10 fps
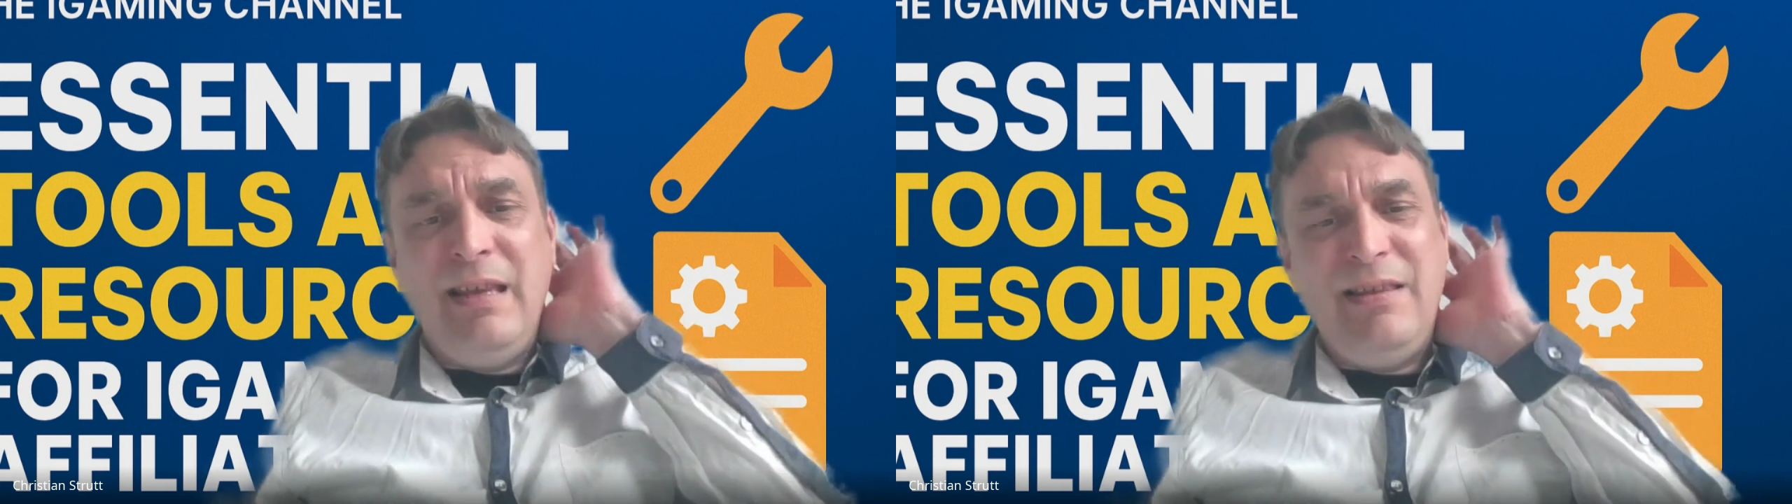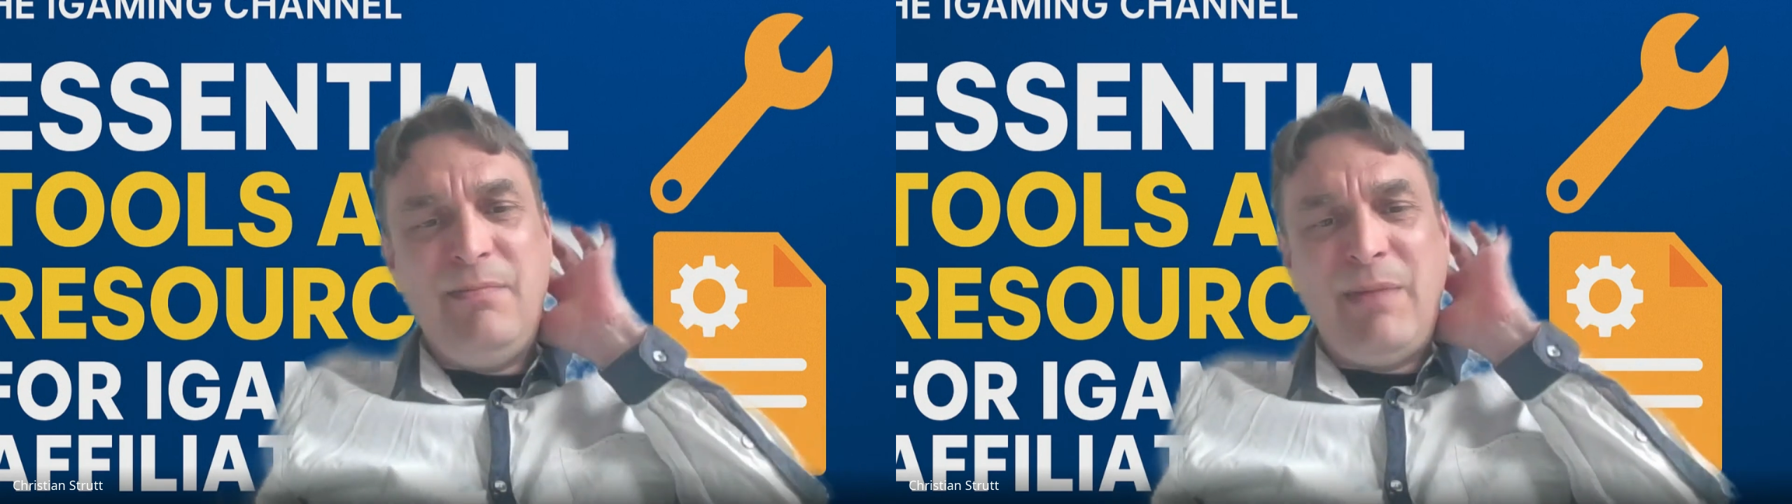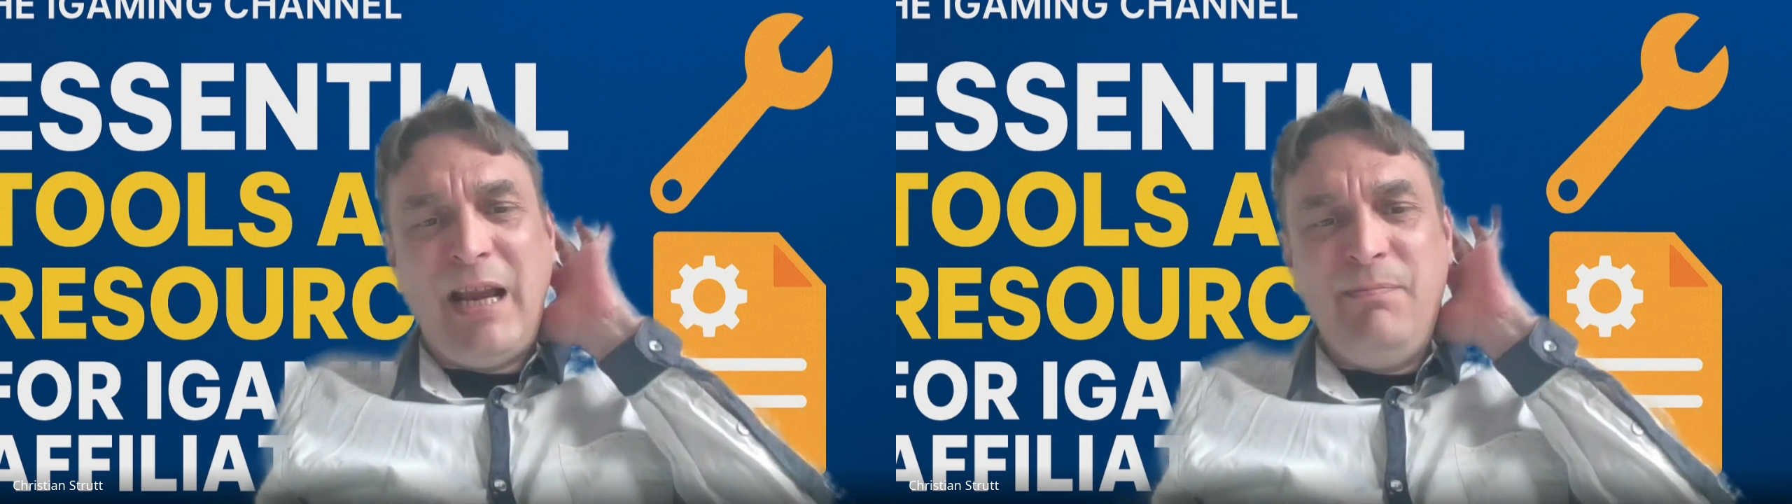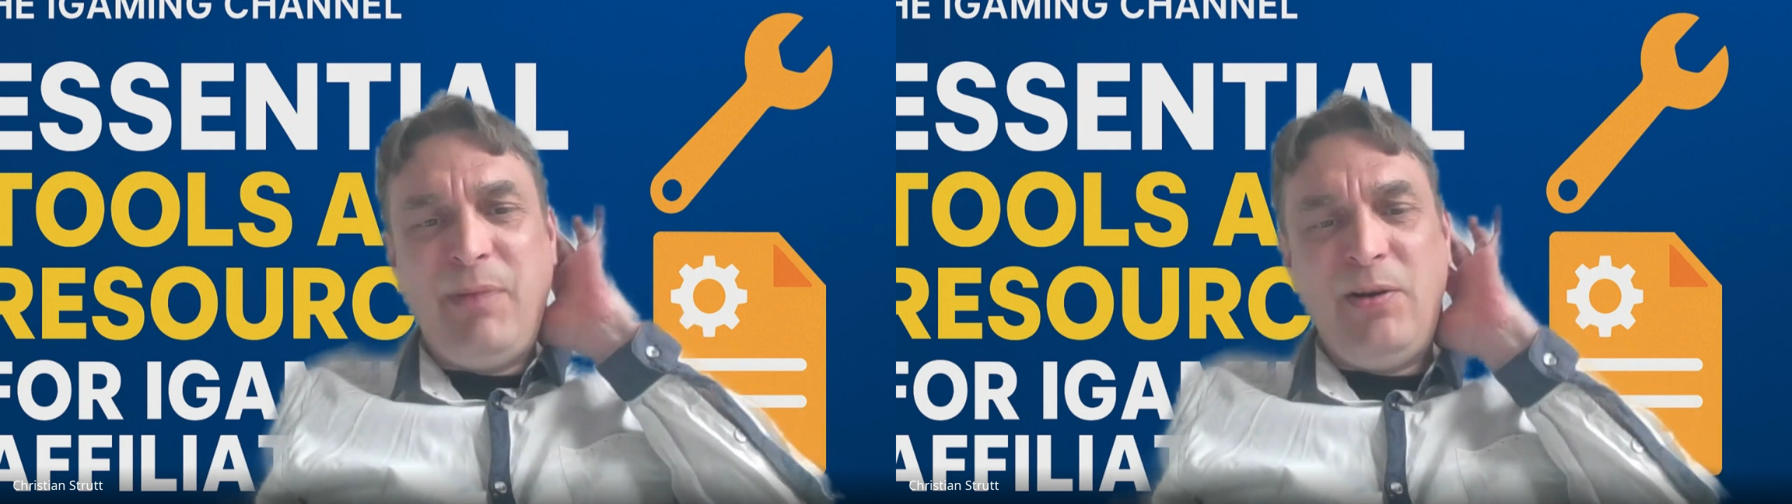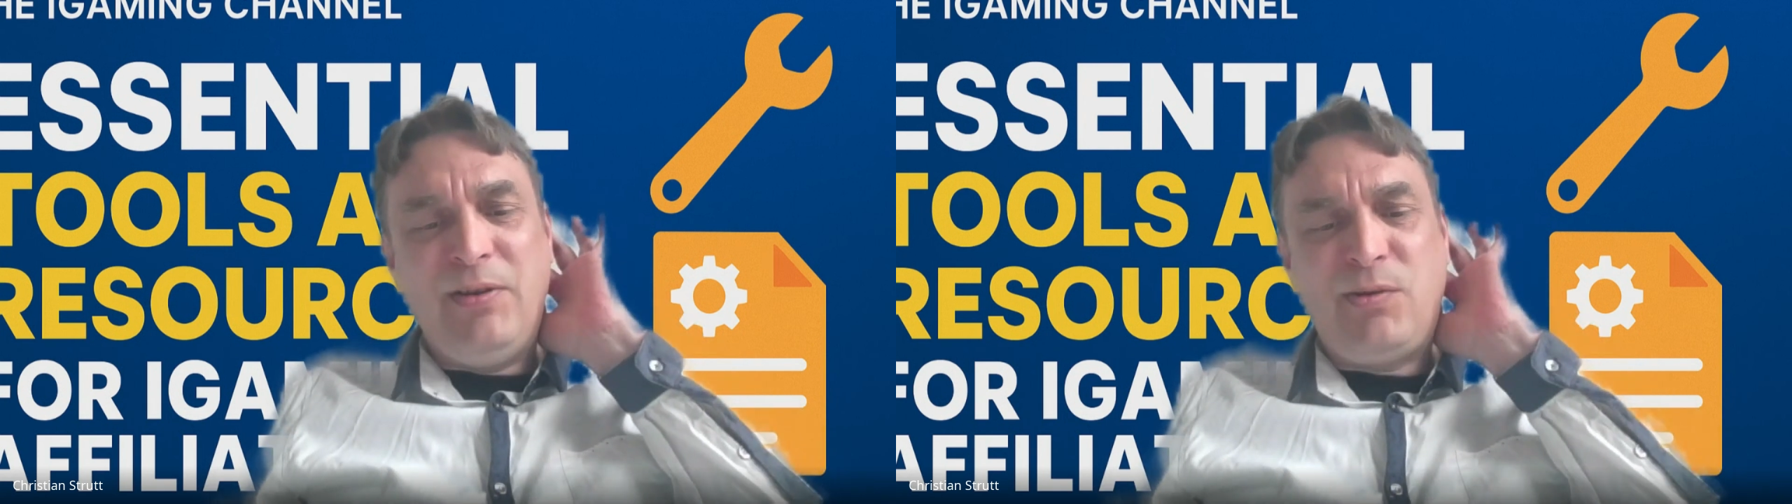the main
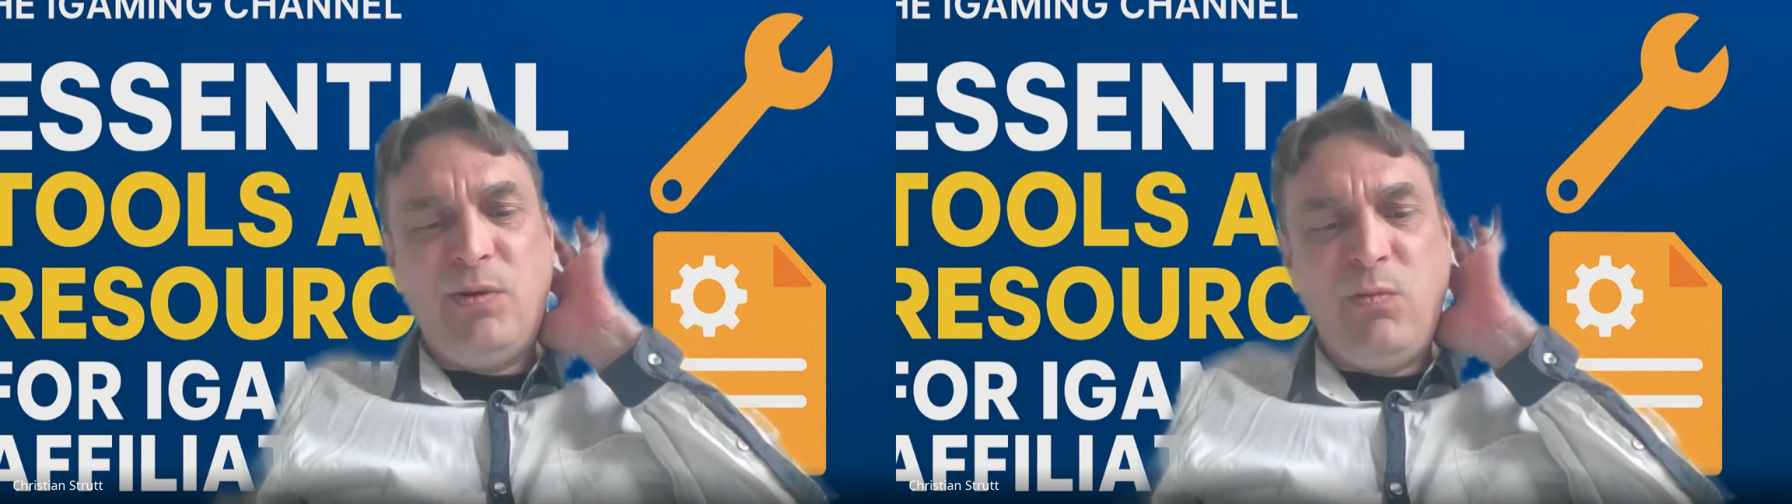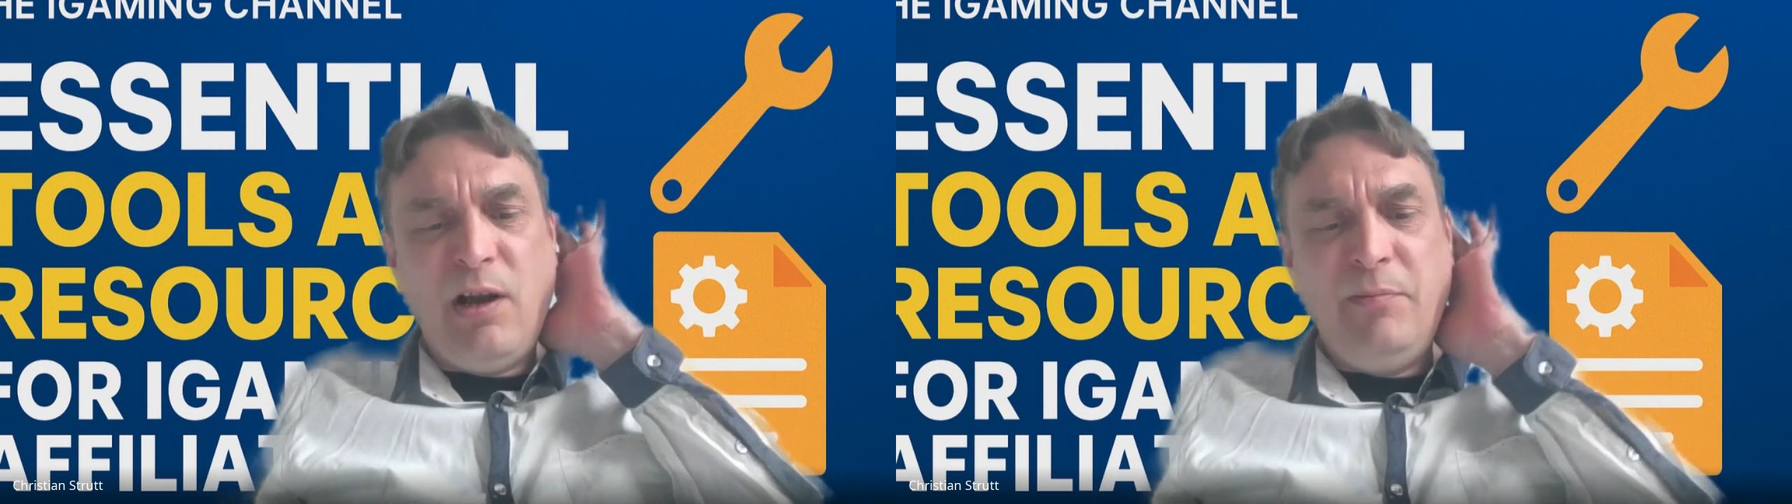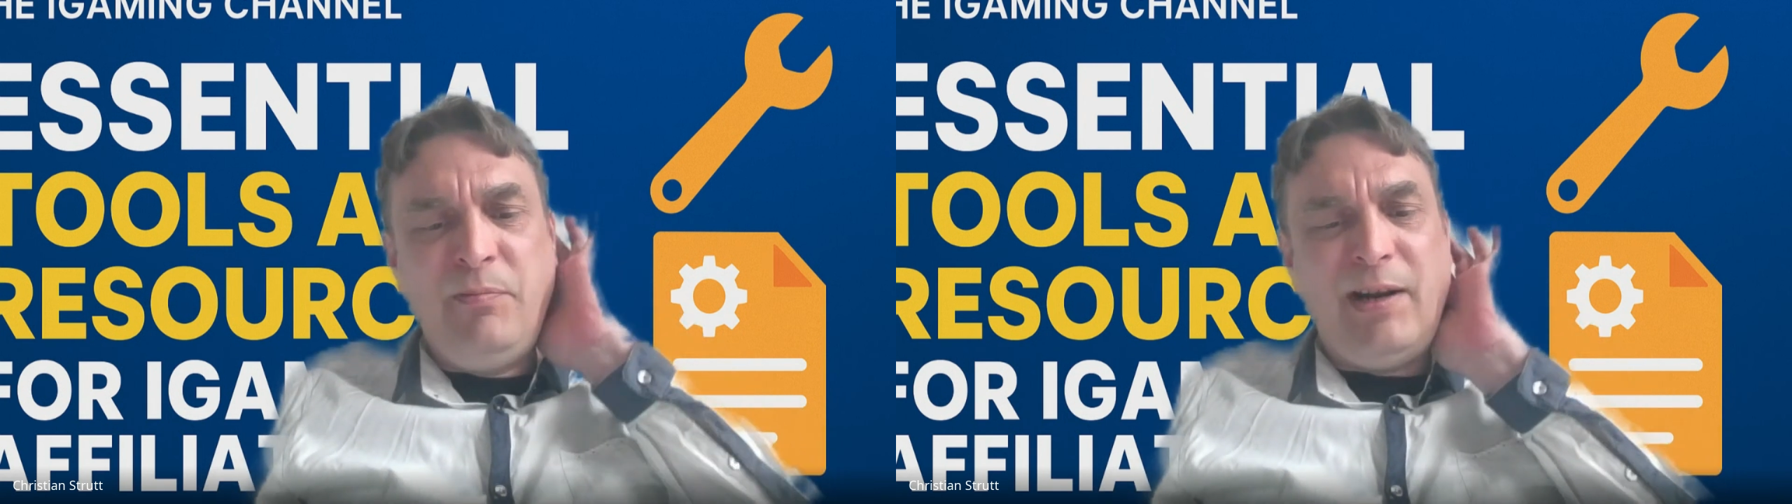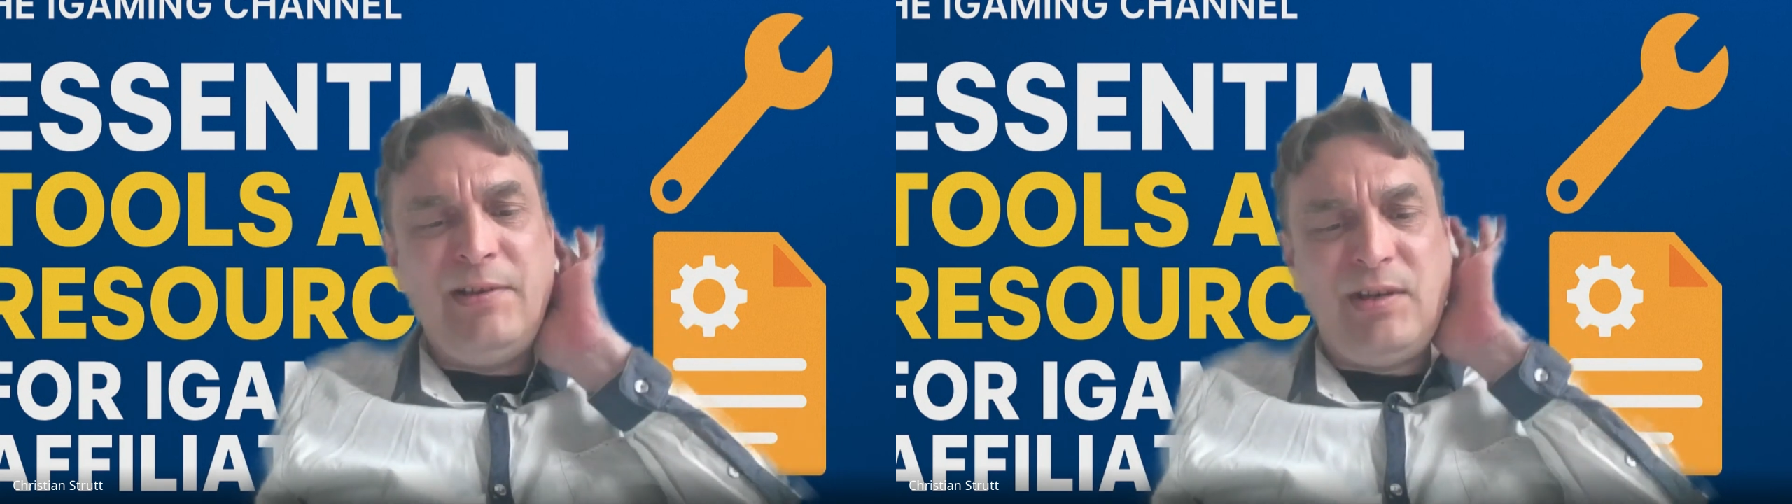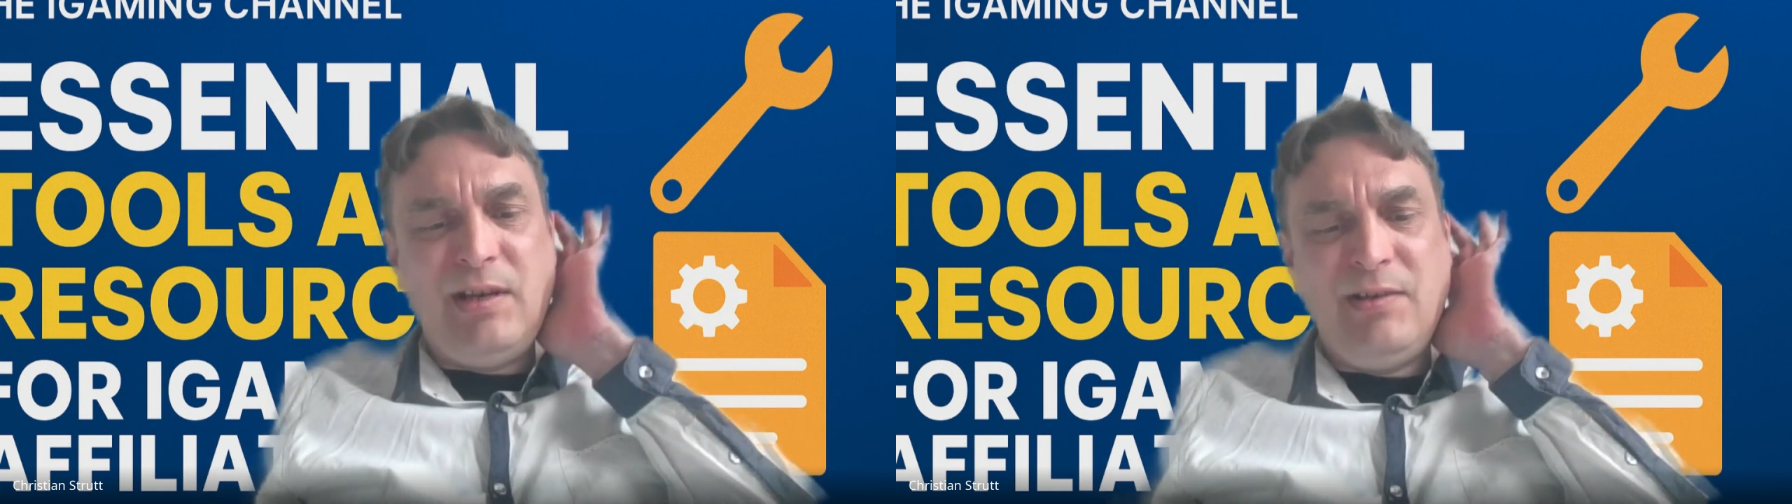bonus with
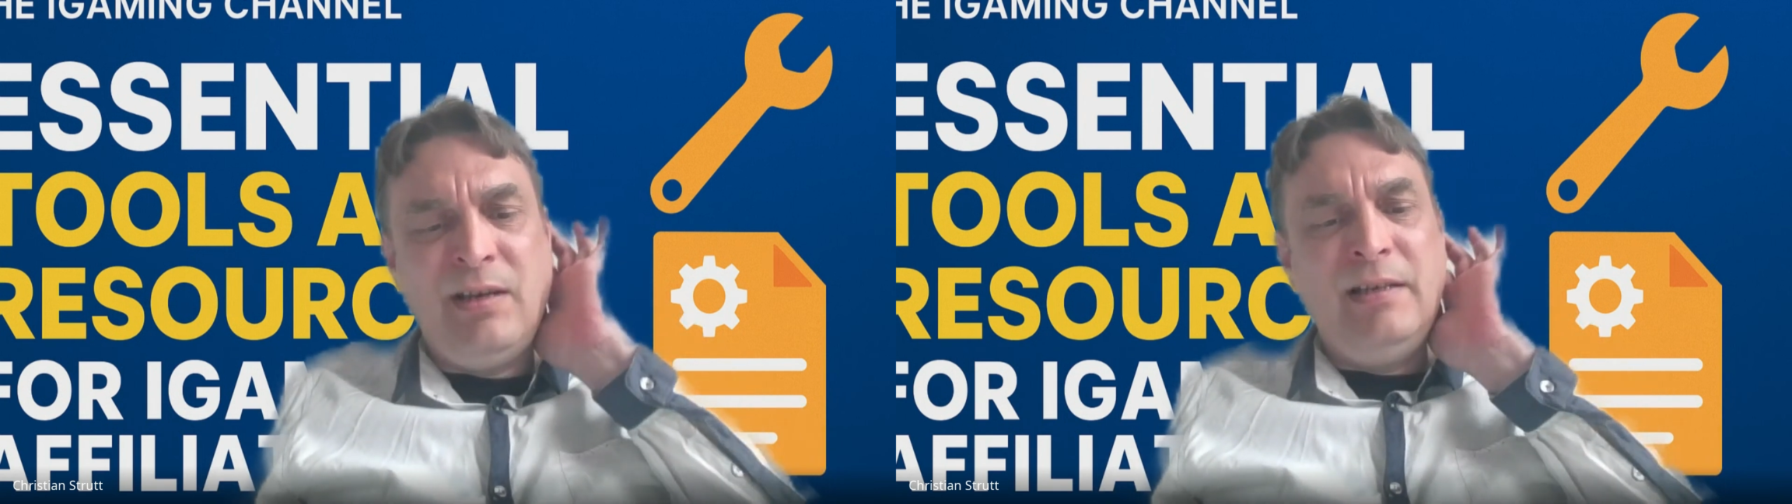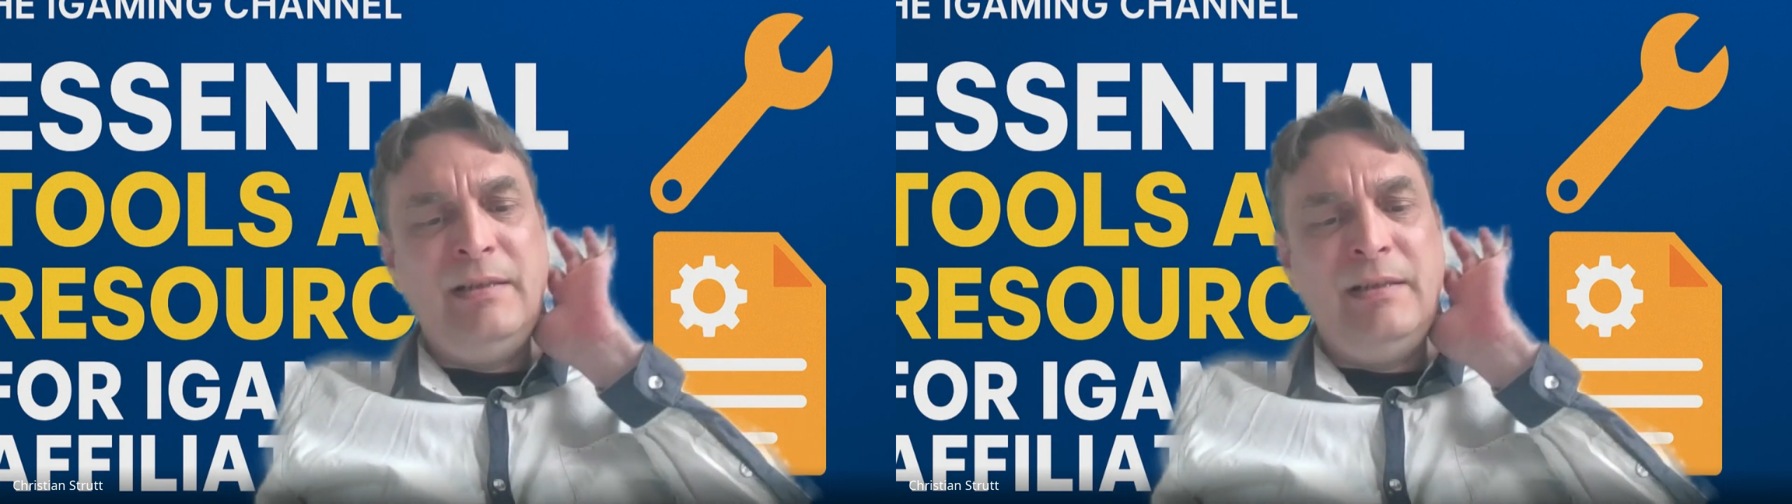WordPress is